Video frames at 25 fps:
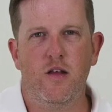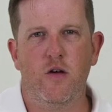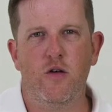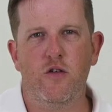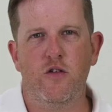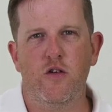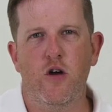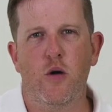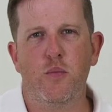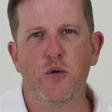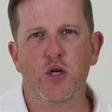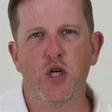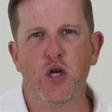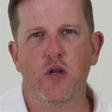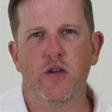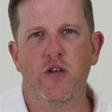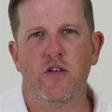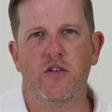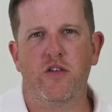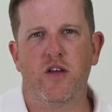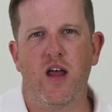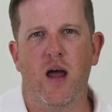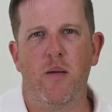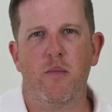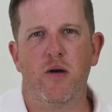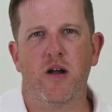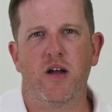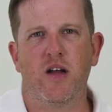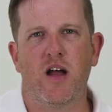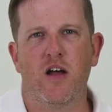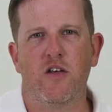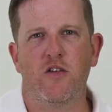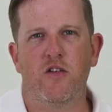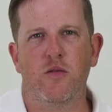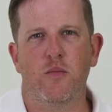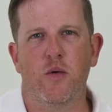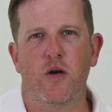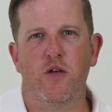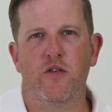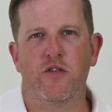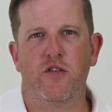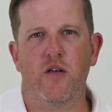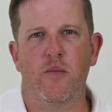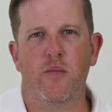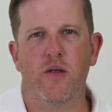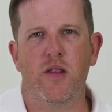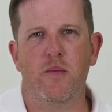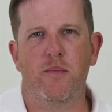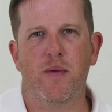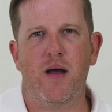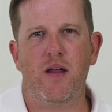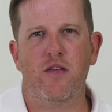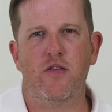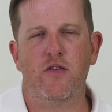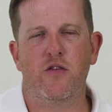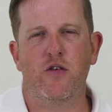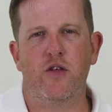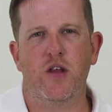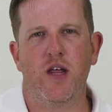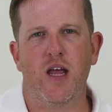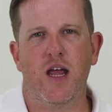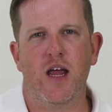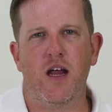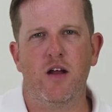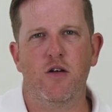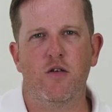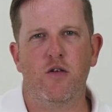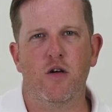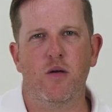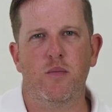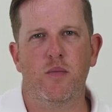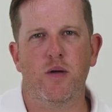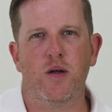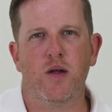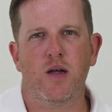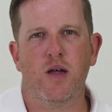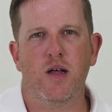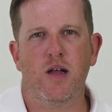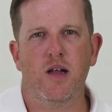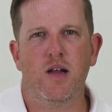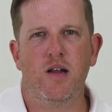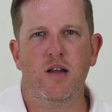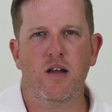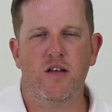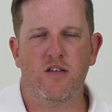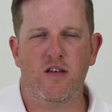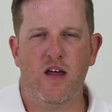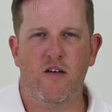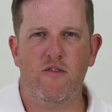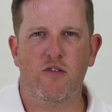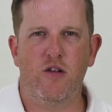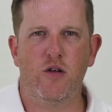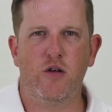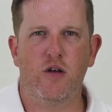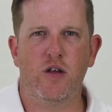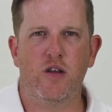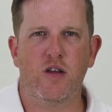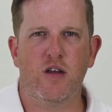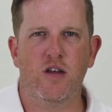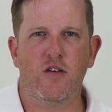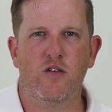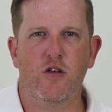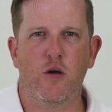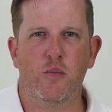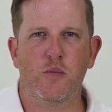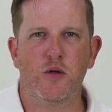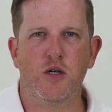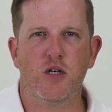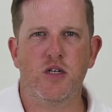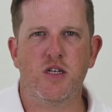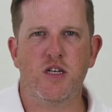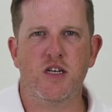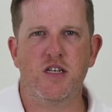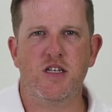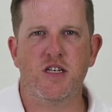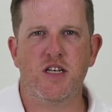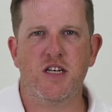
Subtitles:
There is an option on this camera to customize some of the buttons on the hand grip. Let's have a look at these options in